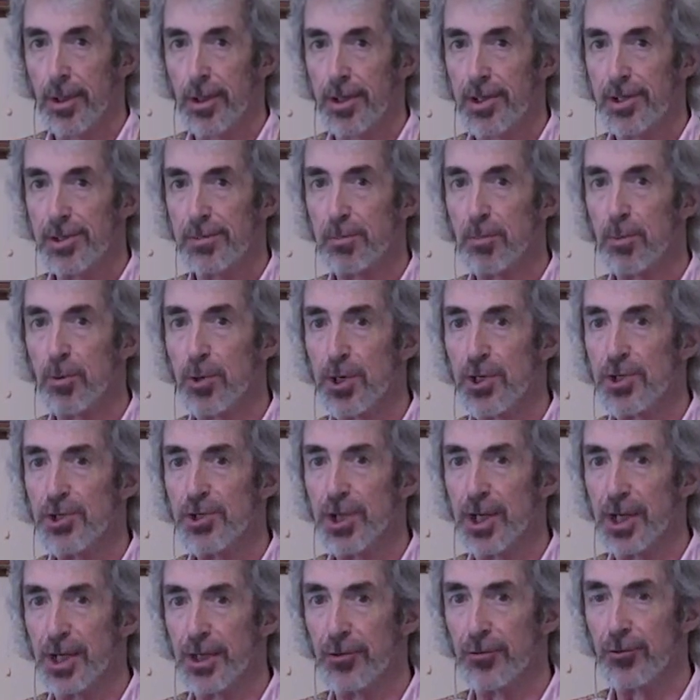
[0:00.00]
His
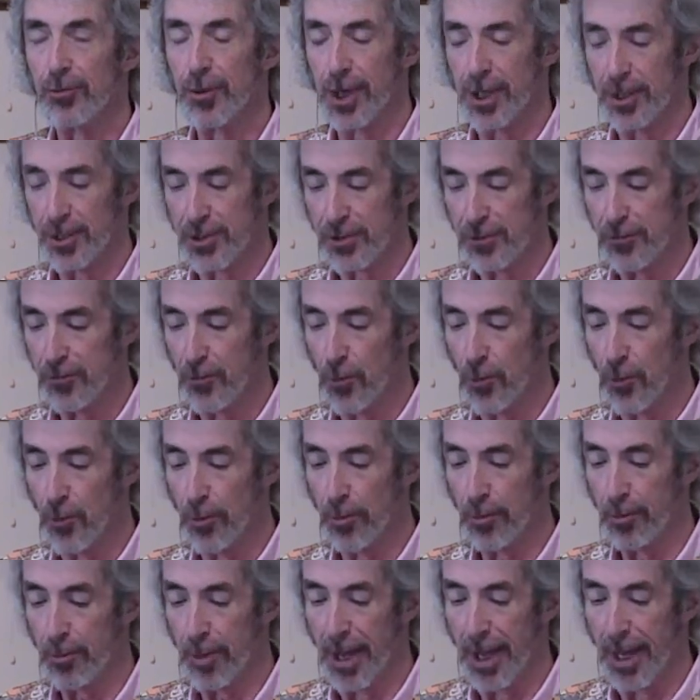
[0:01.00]
preaching
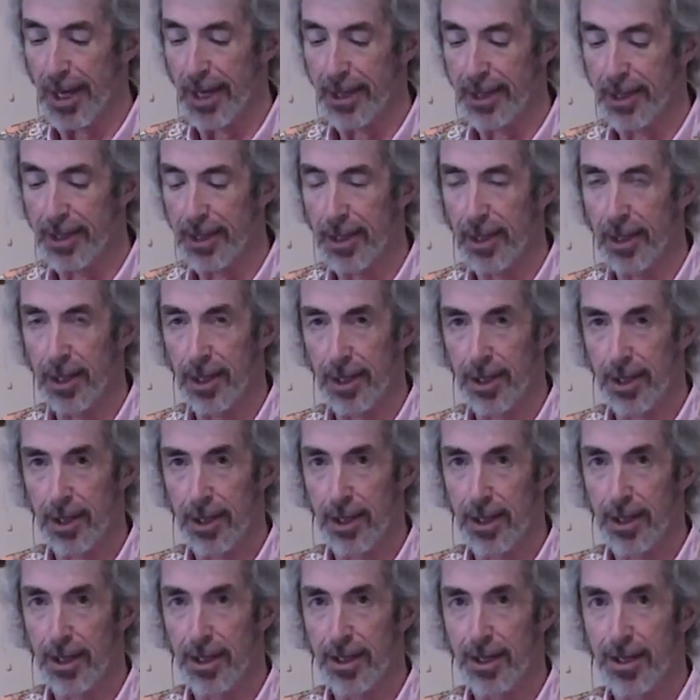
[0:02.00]
transformed mine.
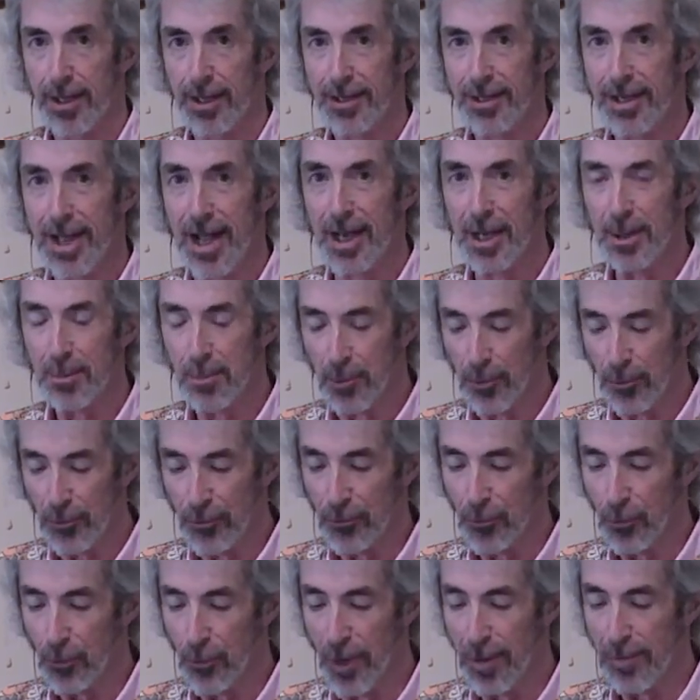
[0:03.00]
Nadia
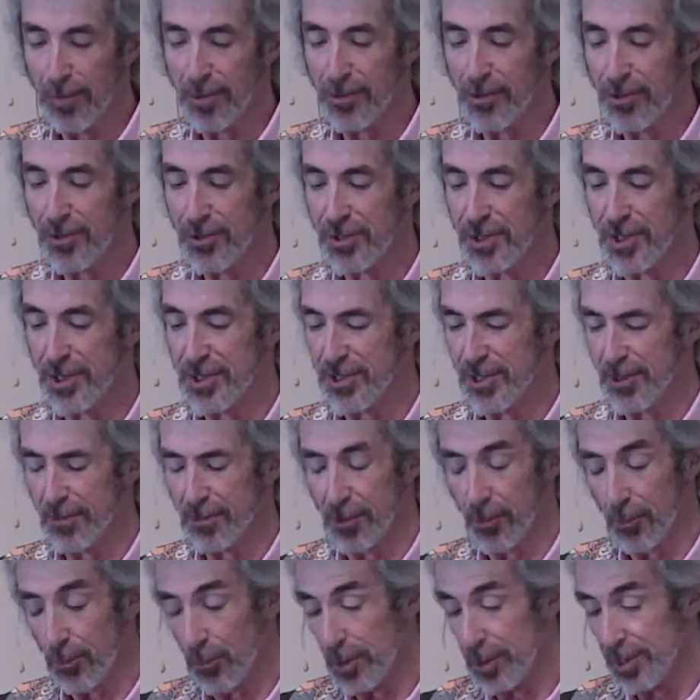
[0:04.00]
Bolz-Weber said
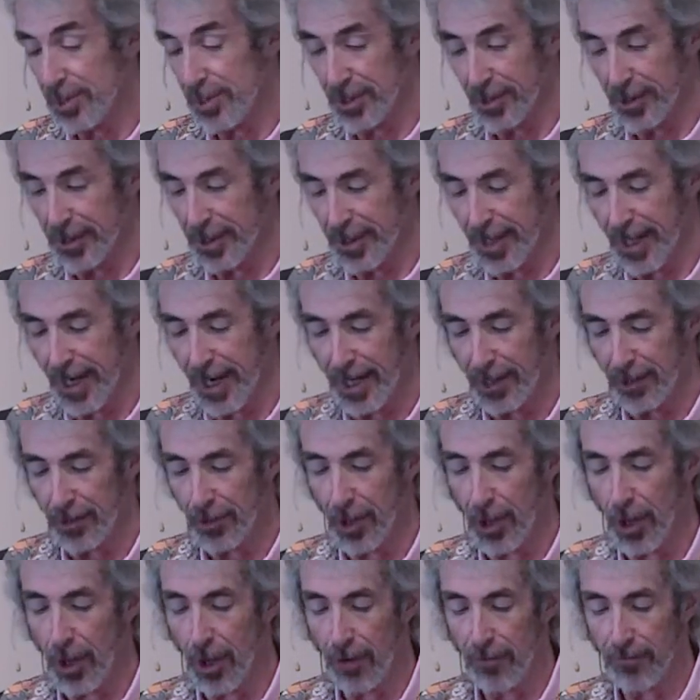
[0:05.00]
something recently that I
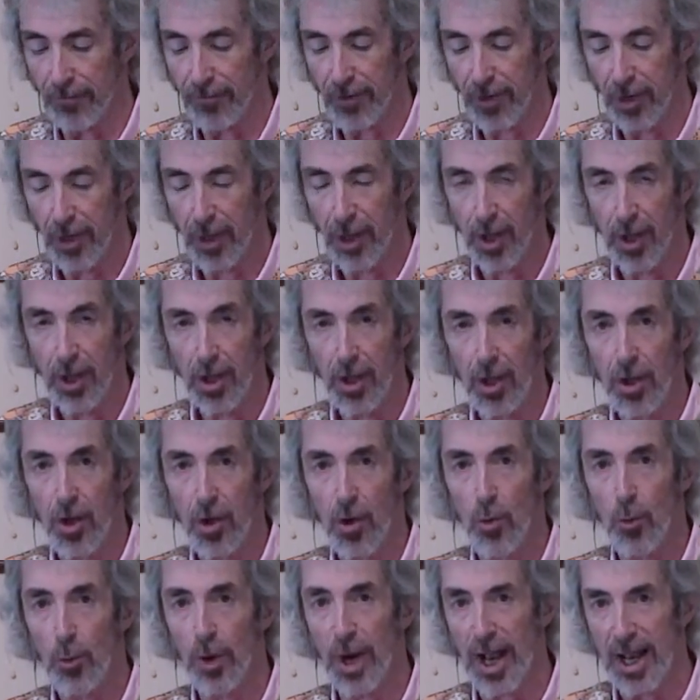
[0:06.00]
love.
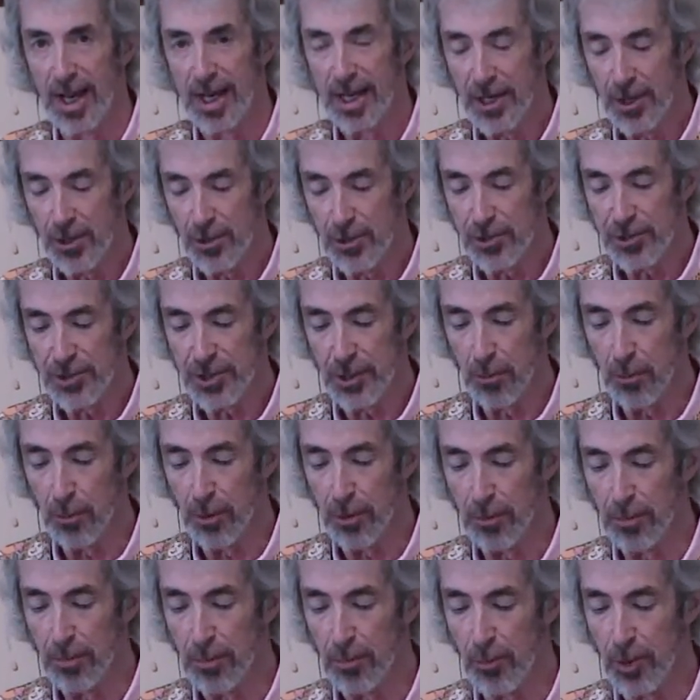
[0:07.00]
When I hear
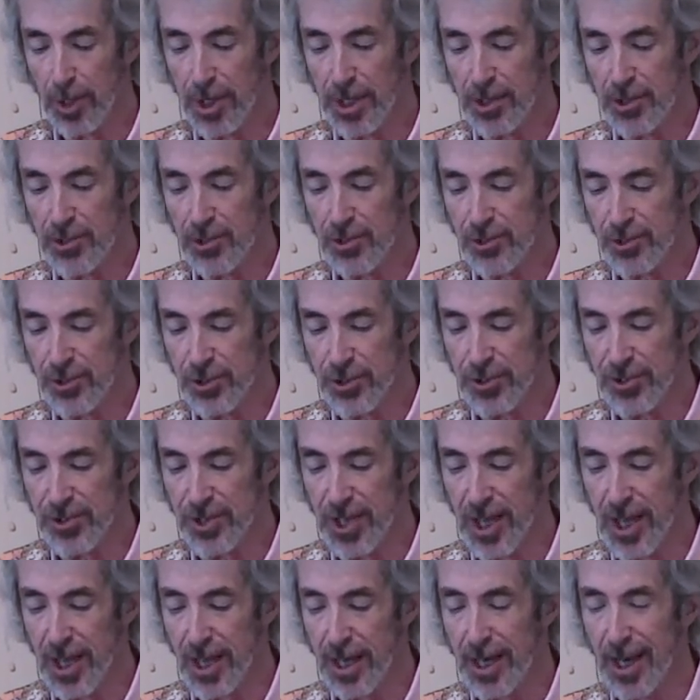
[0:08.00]
someone preach, she
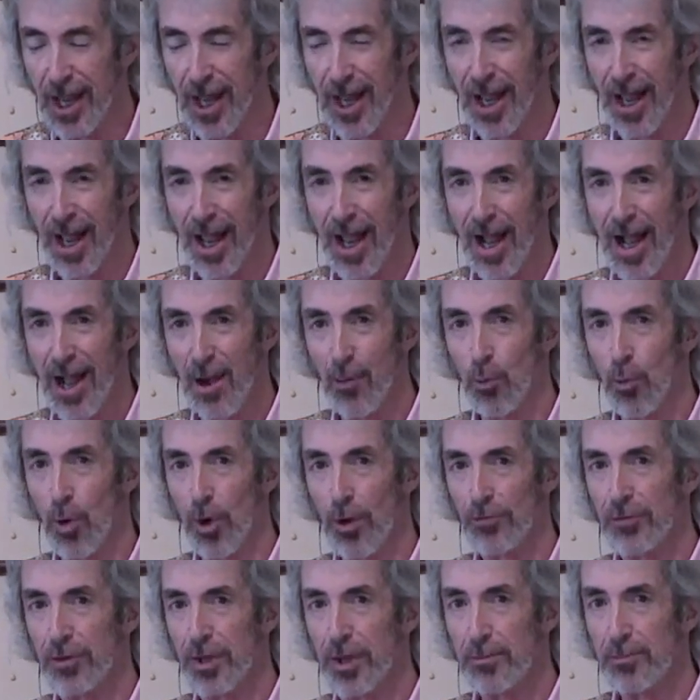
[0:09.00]
said, I
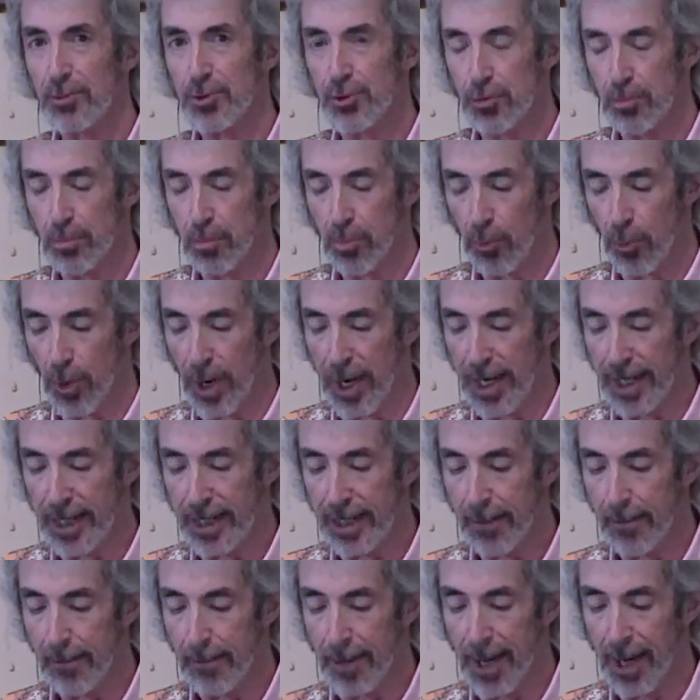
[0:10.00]
want them to
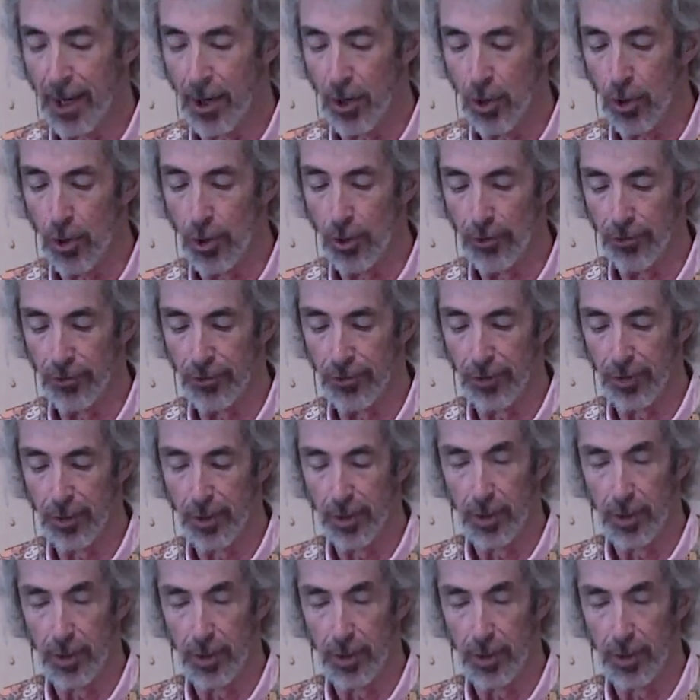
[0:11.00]
break my heart.